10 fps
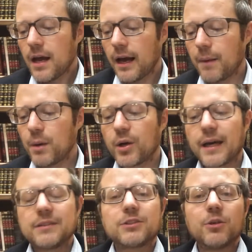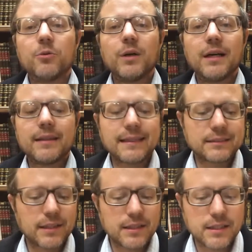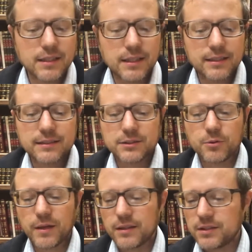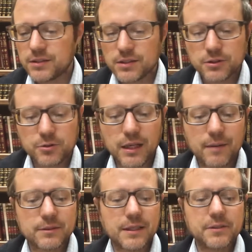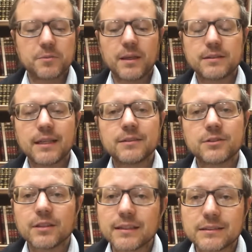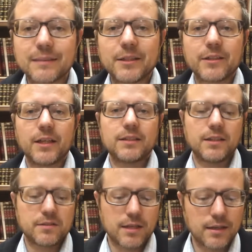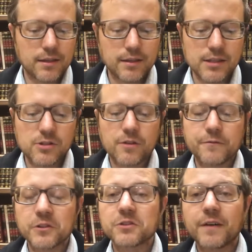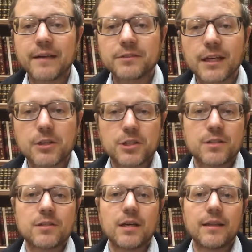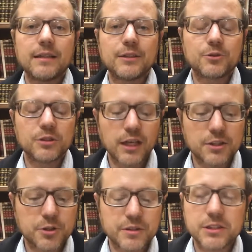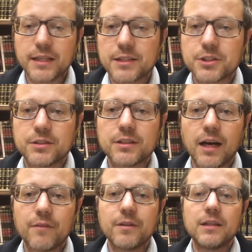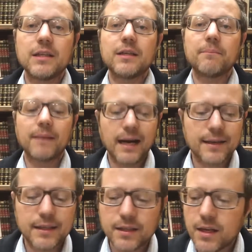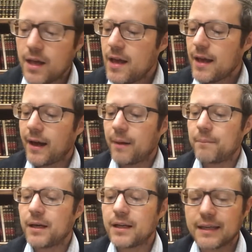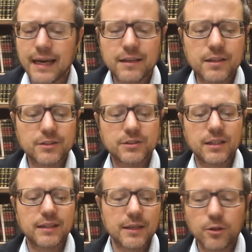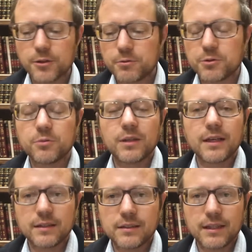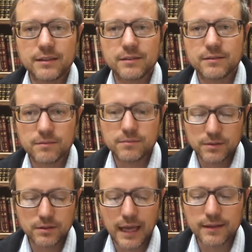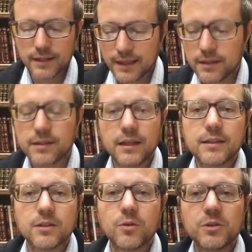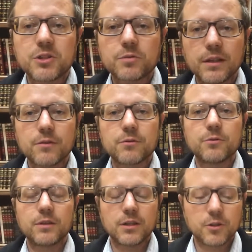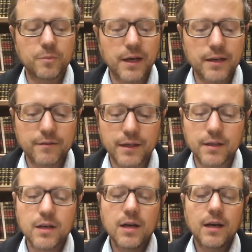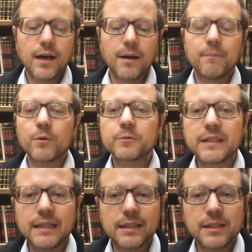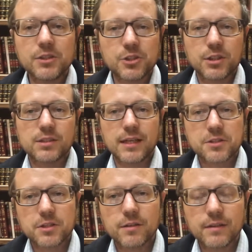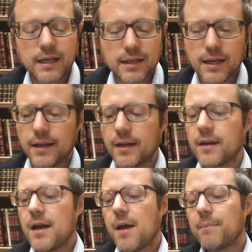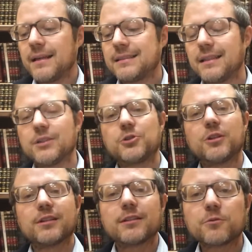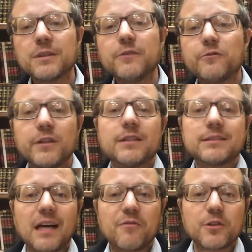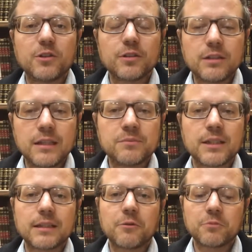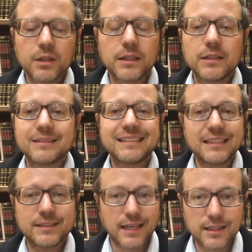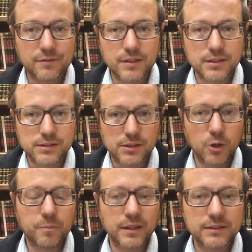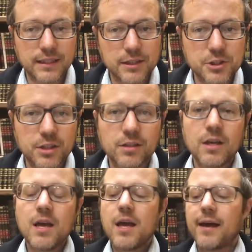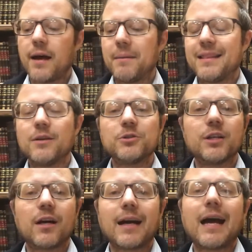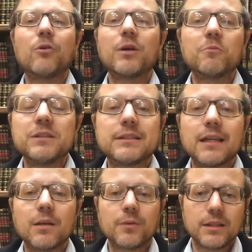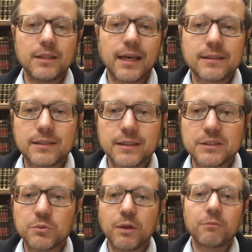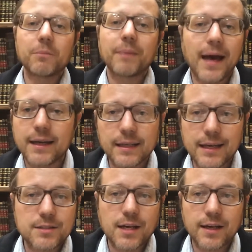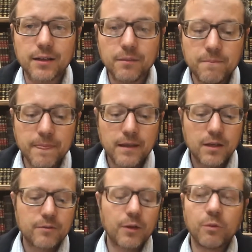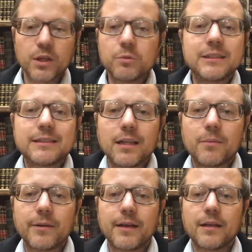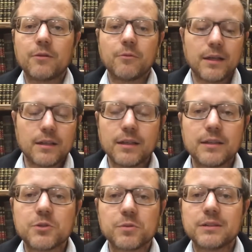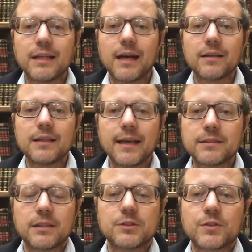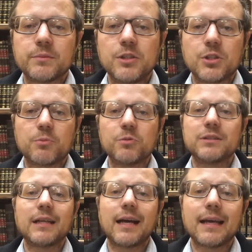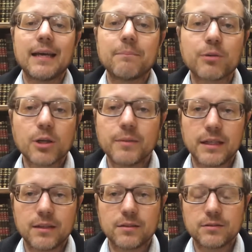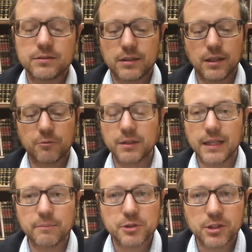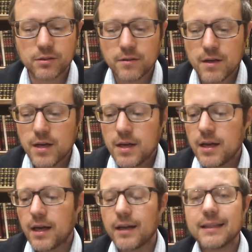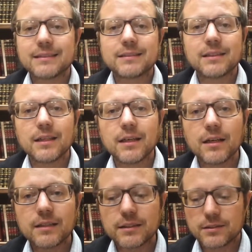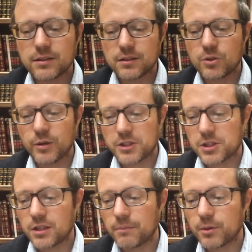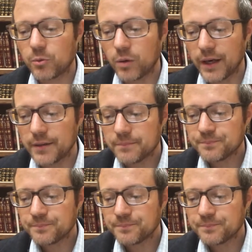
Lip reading: Okay, so that's the way these two commentators make sense, or that's some of their ideas on these first 5 sections, the introductory sections of the Maggid. Again, they go through at length. We just went through a good part of it, reading each section of the Haggadah. But there's sort of 3 philosophical themes that they really tease out of this opening section, and those are: how can we celebrate the Exodus when we're back in exile? Right? What are we celebrating when the Exodus from Egypt was not a permanent redemption? That's question number 1.